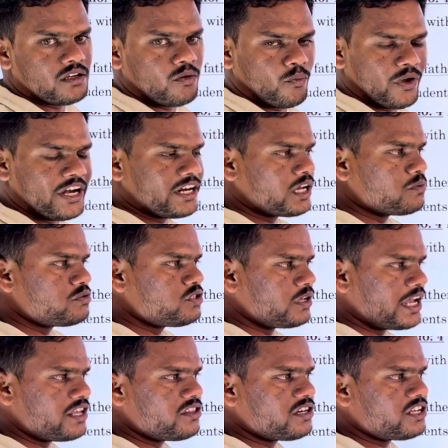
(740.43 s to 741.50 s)
When it comes
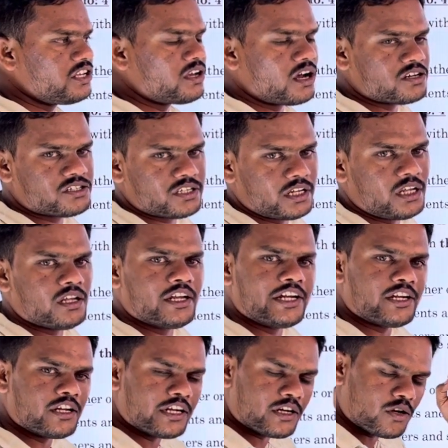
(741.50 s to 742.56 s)
to either he or she,
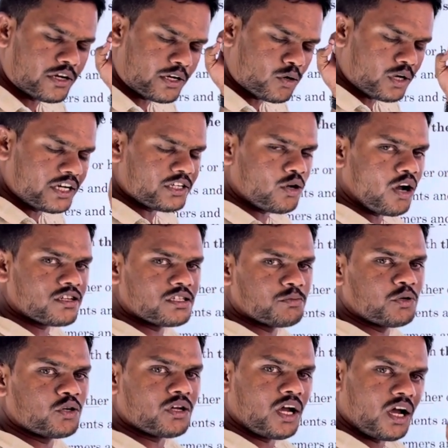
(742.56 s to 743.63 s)
it only talks
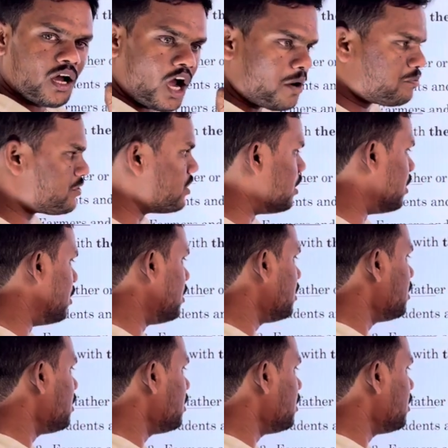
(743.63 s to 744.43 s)
about optional.